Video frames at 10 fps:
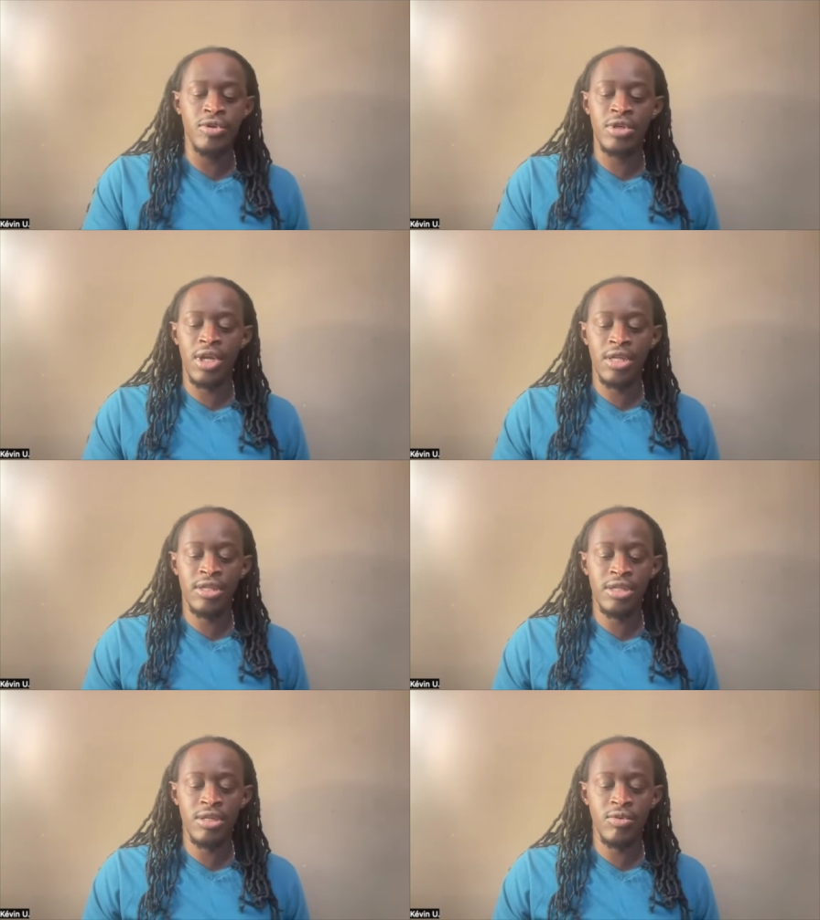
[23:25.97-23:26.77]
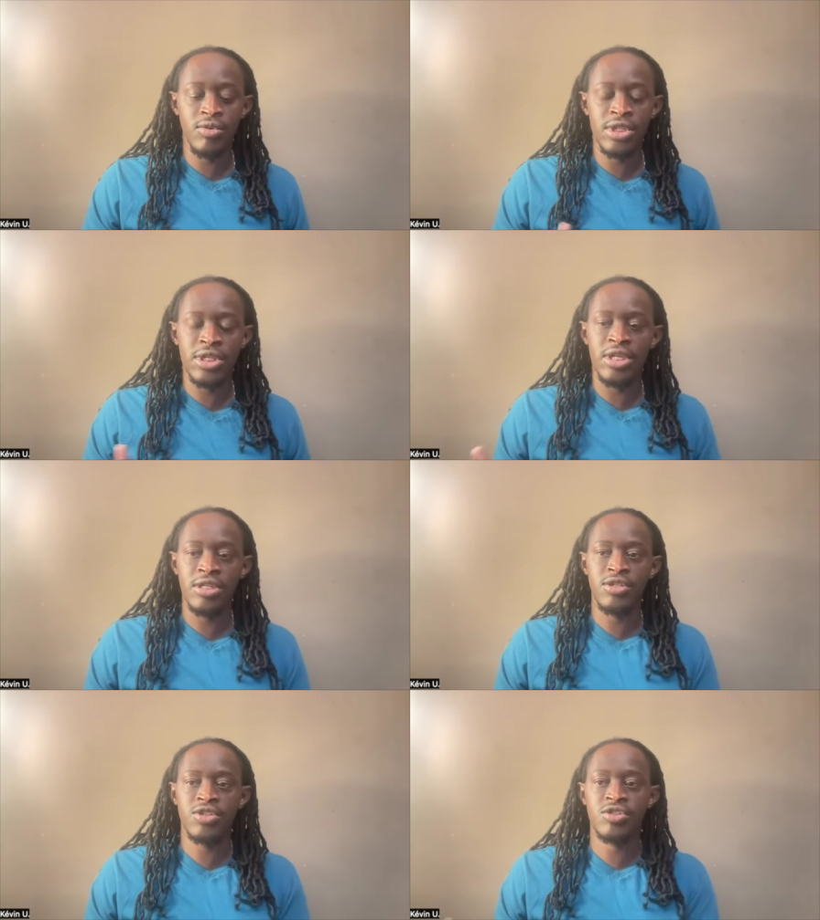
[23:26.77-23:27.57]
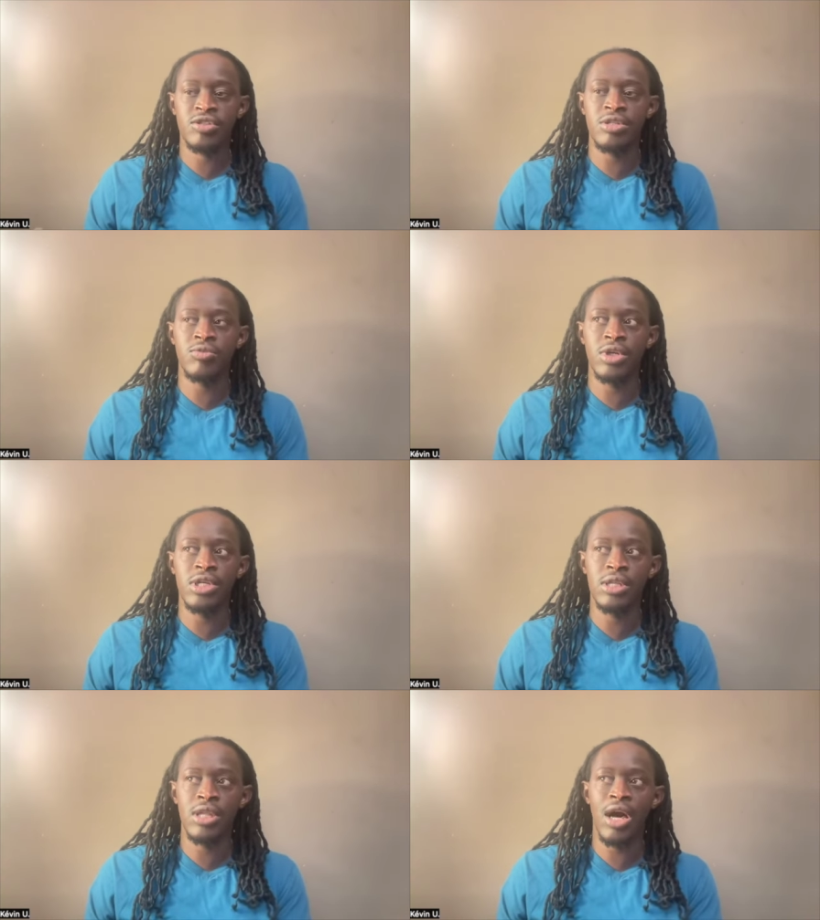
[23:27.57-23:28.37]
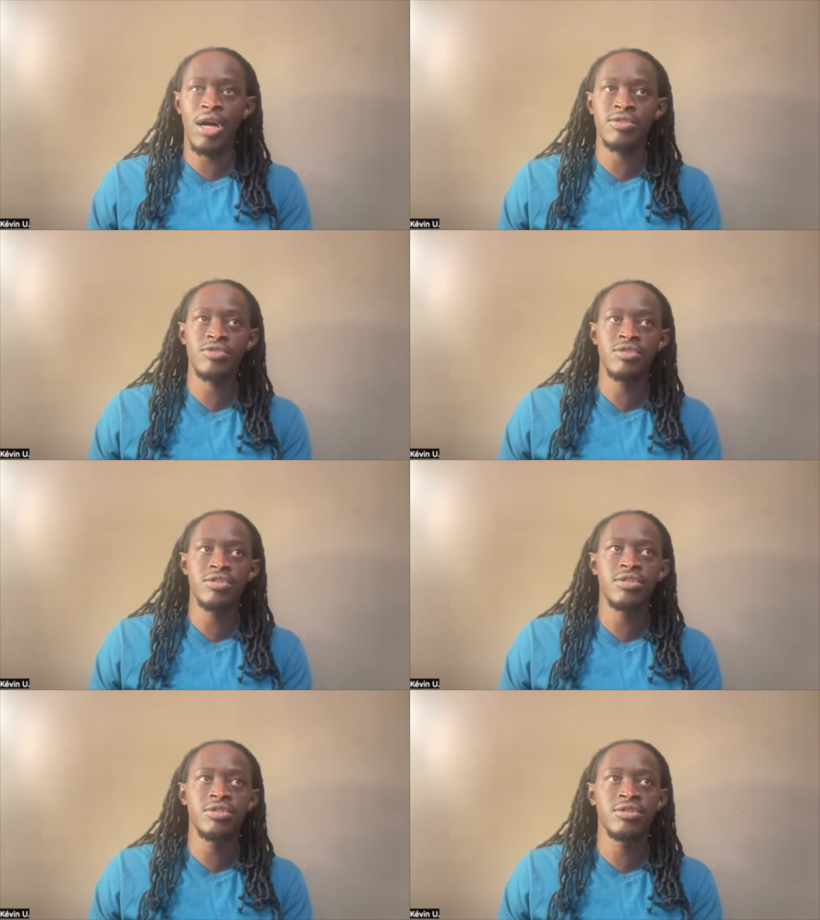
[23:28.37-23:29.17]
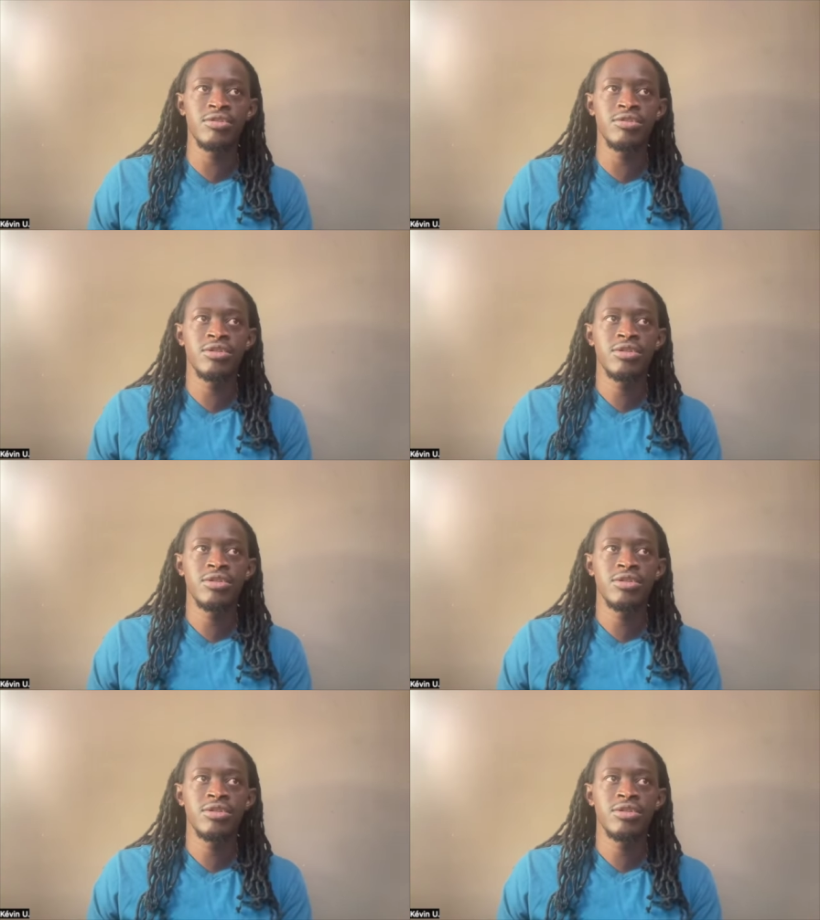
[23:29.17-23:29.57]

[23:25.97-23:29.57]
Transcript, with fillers: And I think with the industry and what it allows you to do